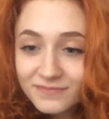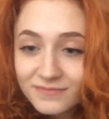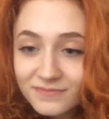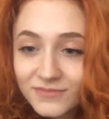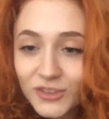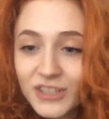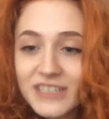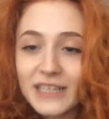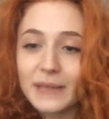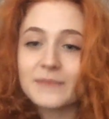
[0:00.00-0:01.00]
You need
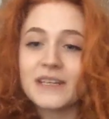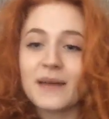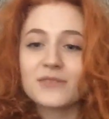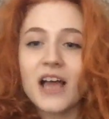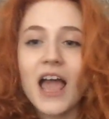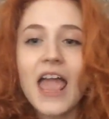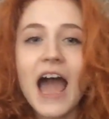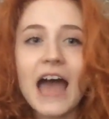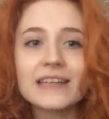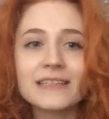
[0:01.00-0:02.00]
Tim Tams. I
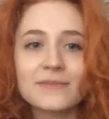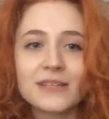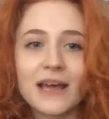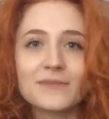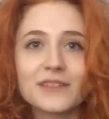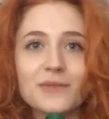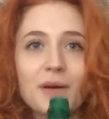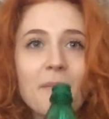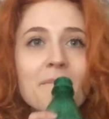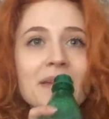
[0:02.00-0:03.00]
had Tim Tams and they were
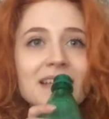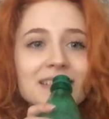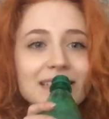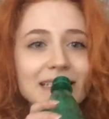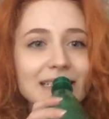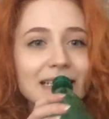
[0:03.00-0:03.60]
amazing.